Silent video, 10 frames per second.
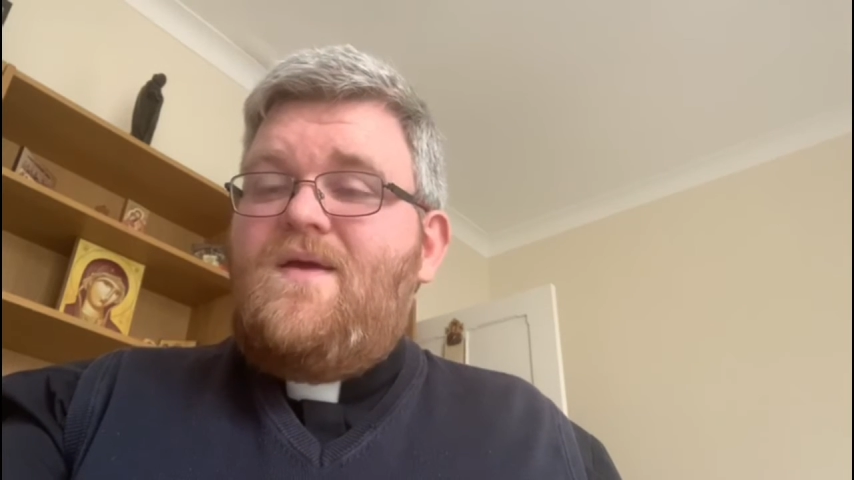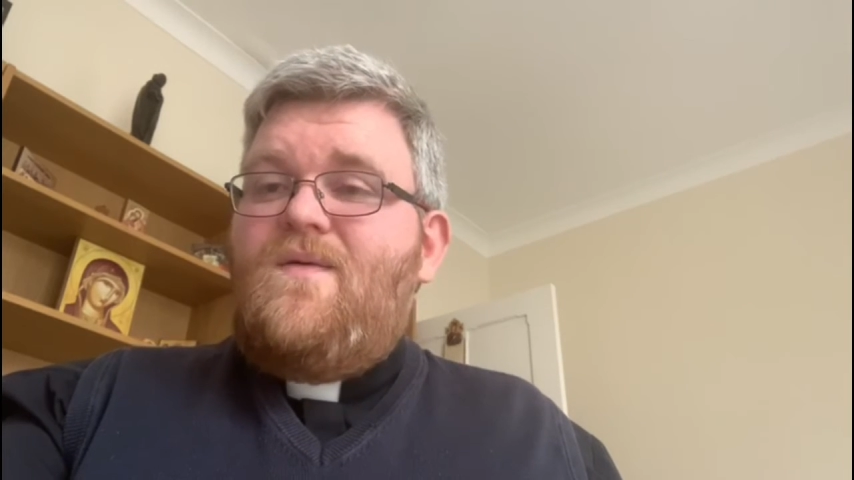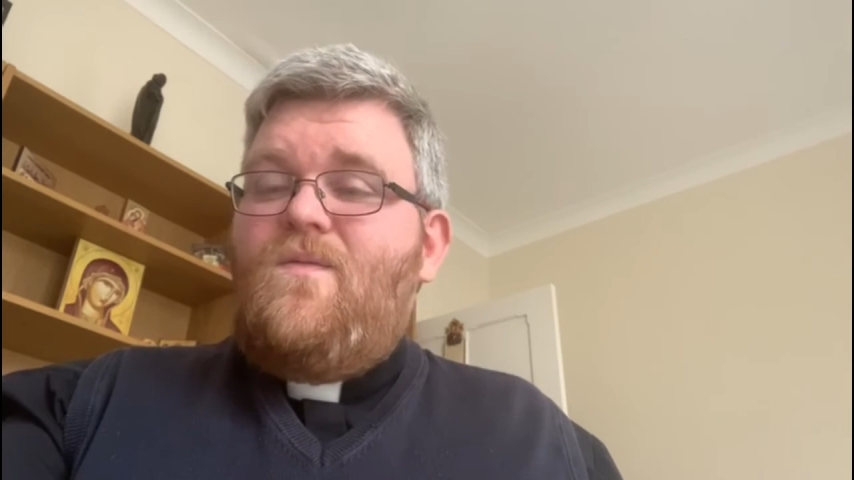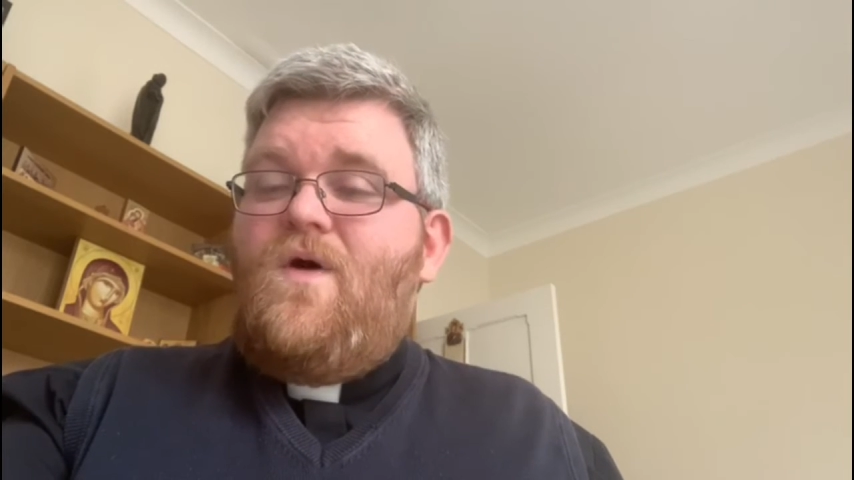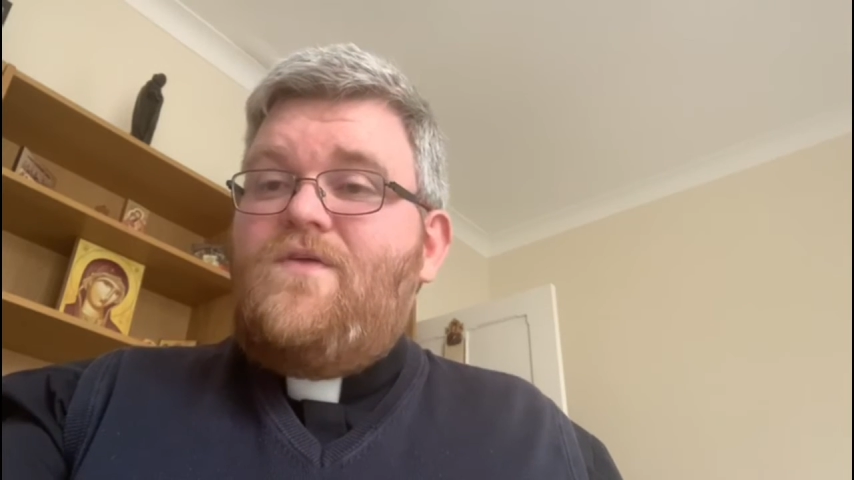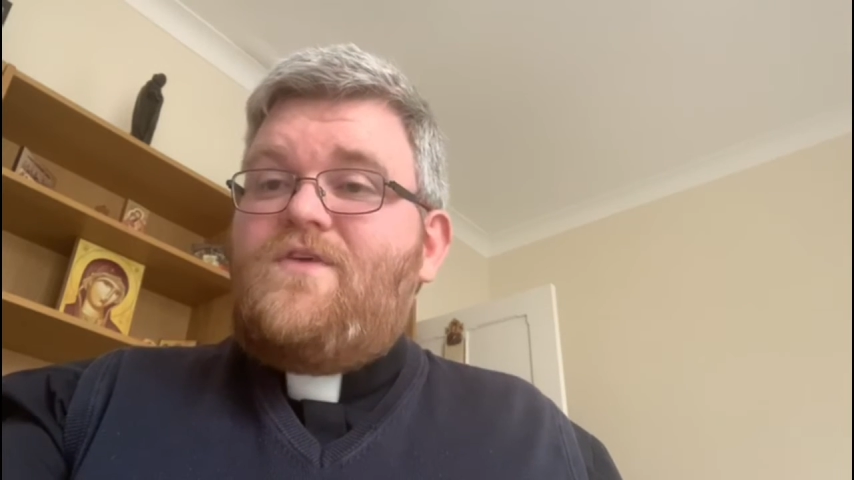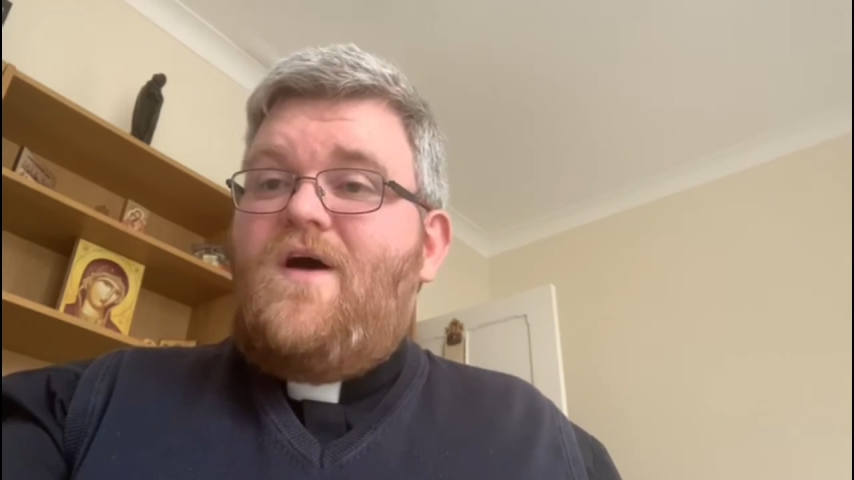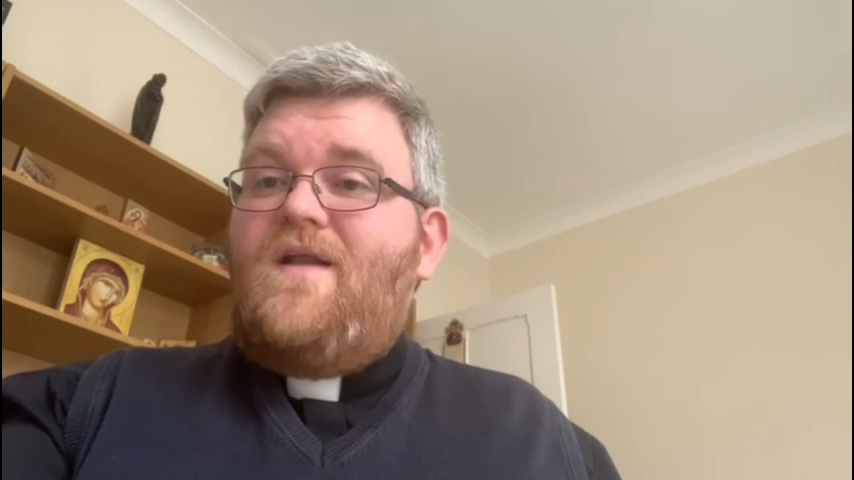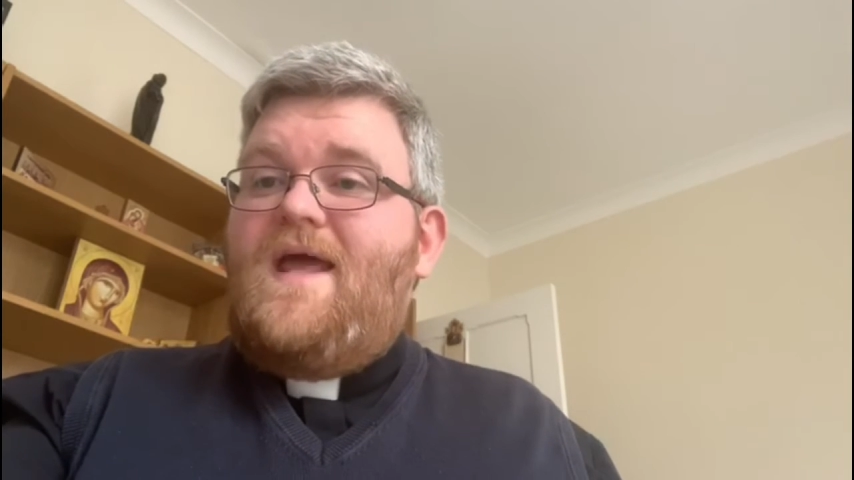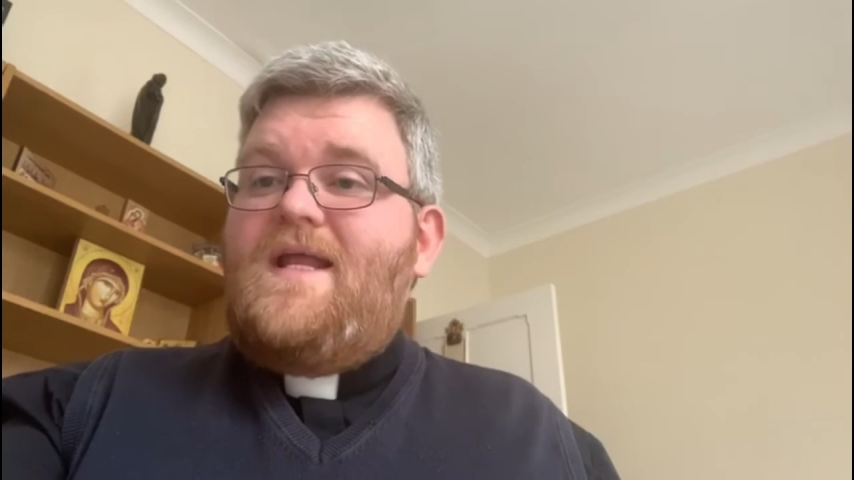was
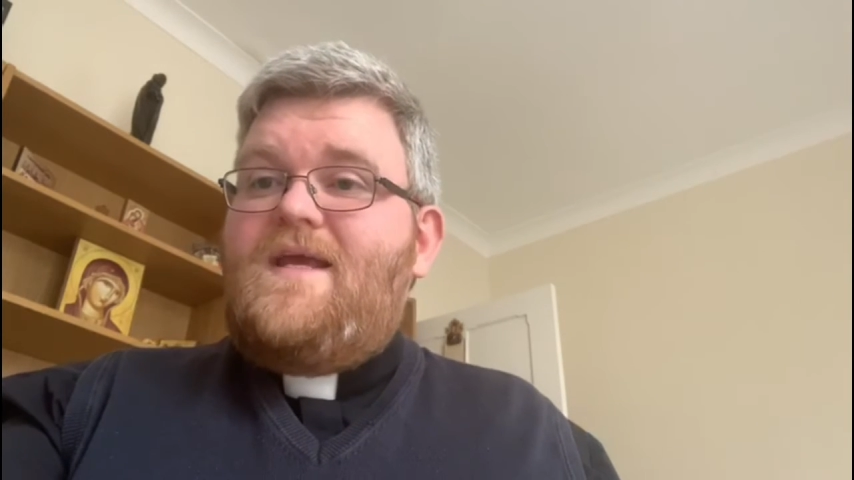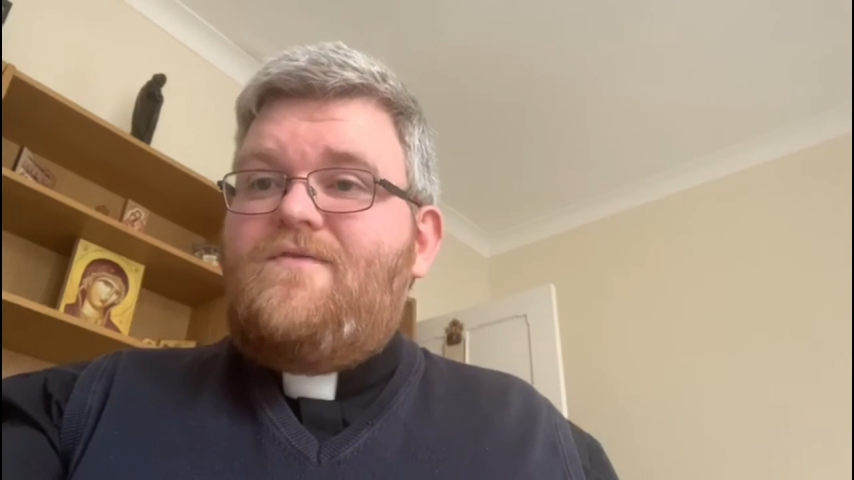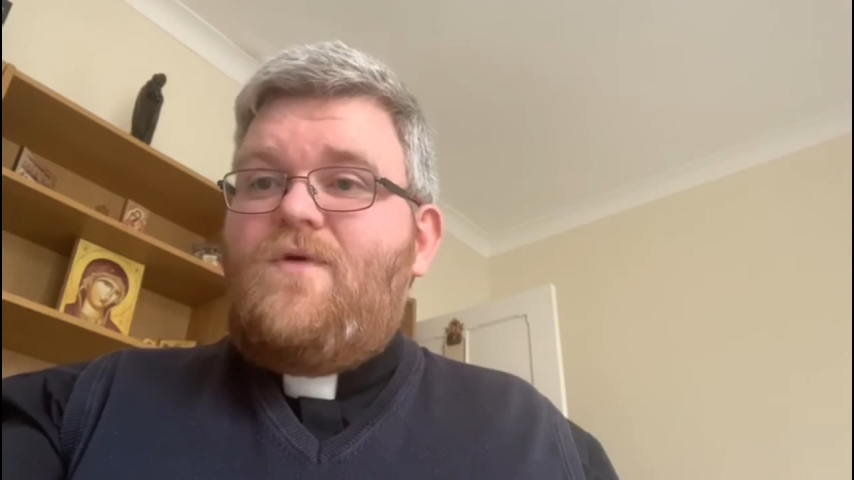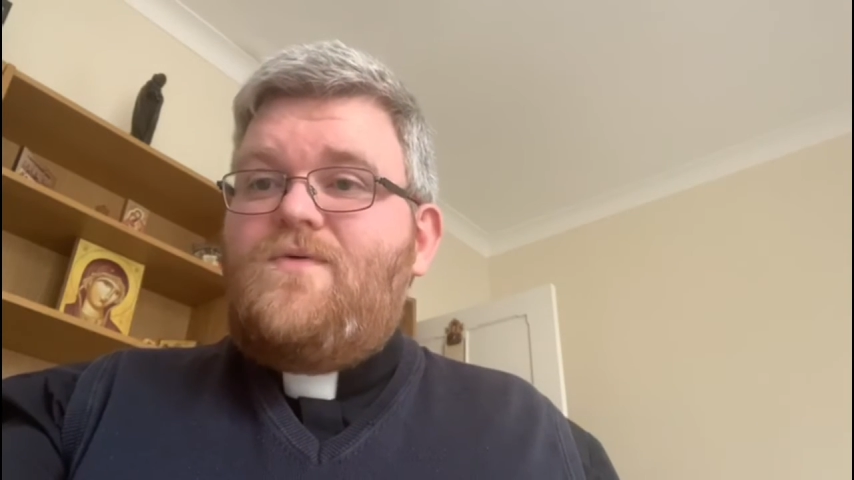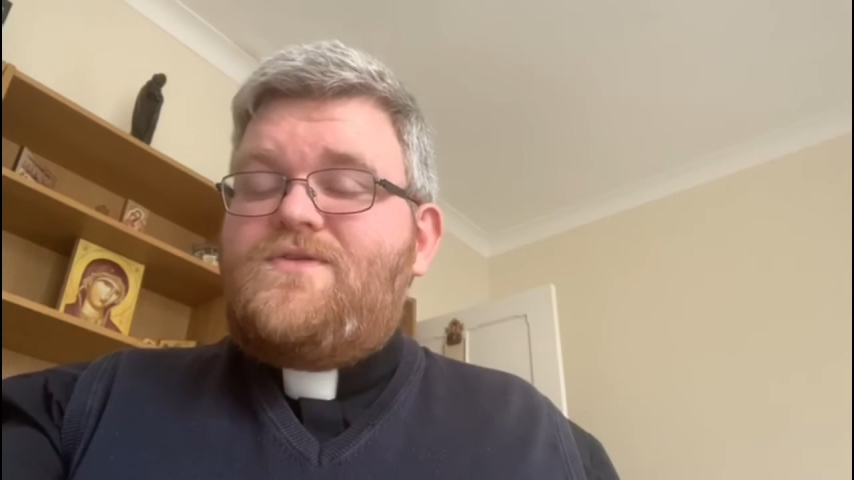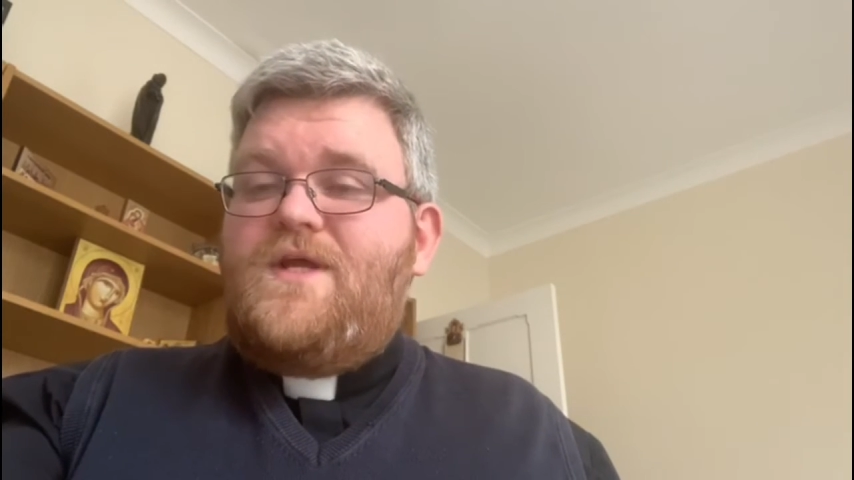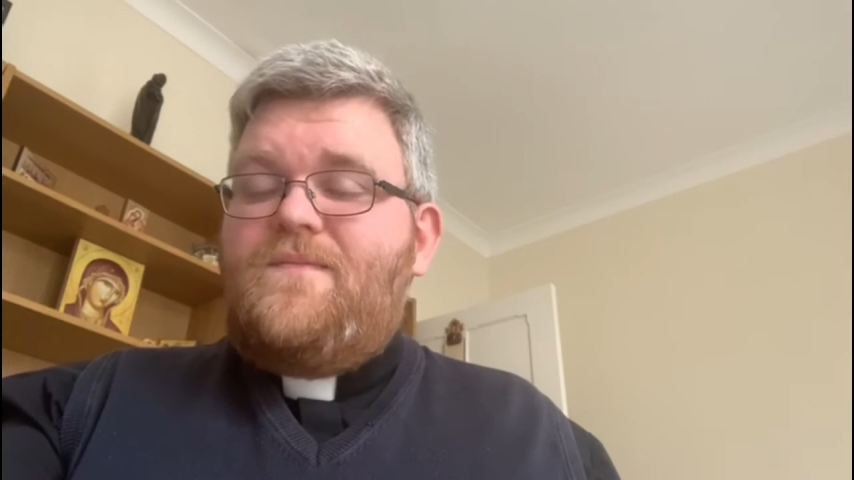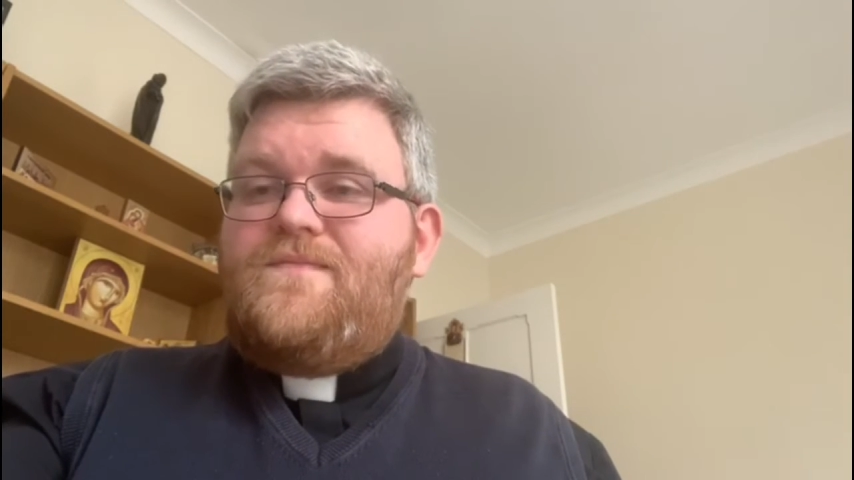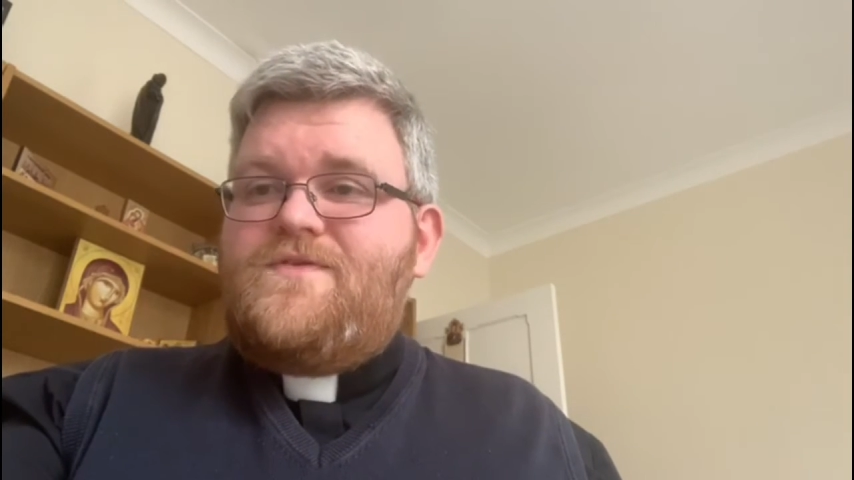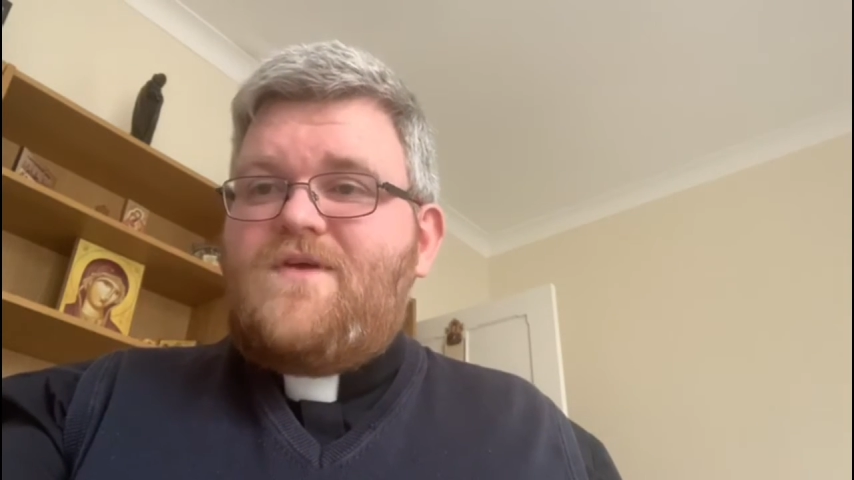Our Lady of Walsingham.